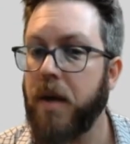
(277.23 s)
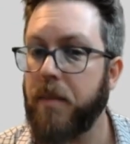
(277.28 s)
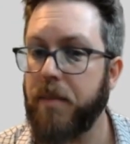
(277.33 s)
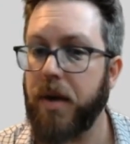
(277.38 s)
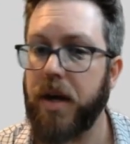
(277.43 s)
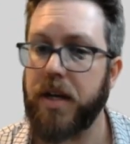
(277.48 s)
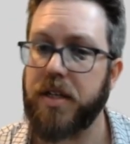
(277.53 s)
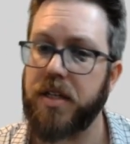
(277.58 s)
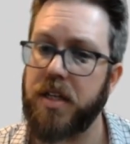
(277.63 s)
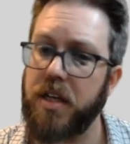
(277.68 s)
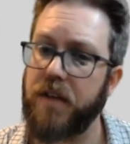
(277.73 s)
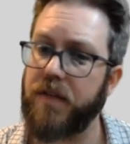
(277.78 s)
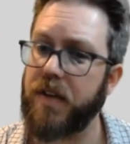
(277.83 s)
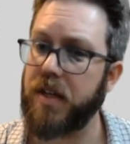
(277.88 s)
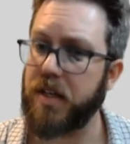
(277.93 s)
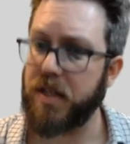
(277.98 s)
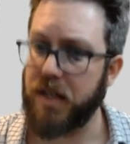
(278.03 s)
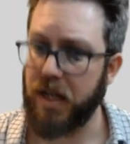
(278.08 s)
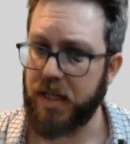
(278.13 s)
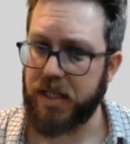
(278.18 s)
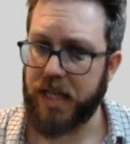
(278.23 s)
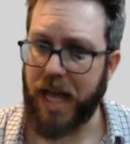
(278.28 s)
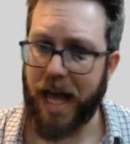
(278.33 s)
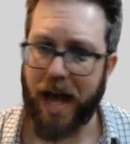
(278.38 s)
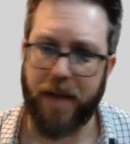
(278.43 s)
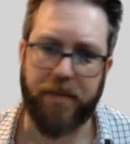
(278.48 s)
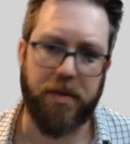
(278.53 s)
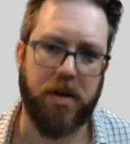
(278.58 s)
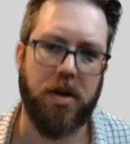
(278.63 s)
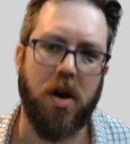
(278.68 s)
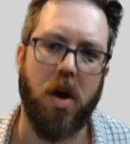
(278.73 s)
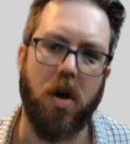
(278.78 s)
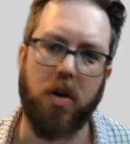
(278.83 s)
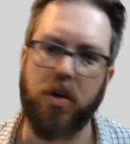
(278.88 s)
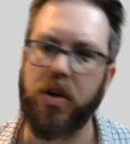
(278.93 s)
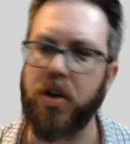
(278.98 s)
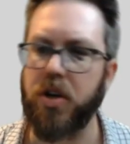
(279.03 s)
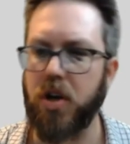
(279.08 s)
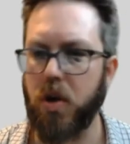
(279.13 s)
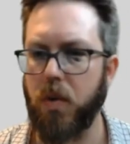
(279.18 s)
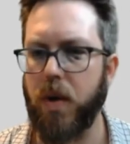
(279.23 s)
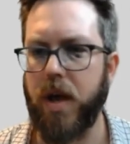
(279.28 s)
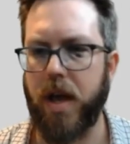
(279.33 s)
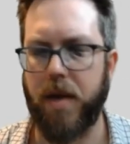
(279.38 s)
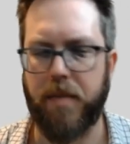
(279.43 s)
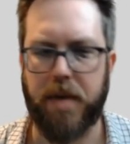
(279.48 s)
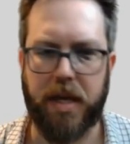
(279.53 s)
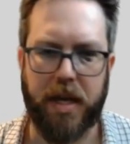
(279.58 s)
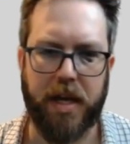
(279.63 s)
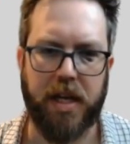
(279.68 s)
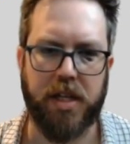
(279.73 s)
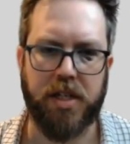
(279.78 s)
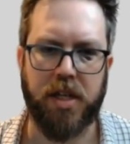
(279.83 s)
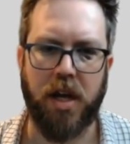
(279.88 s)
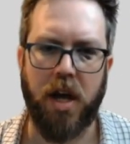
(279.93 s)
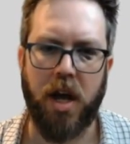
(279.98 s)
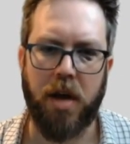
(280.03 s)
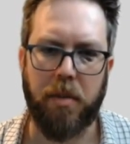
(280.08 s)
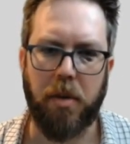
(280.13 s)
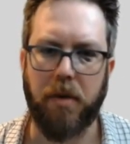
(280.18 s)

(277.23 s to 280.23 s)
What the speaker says: But if it does happen, our Kanoa MES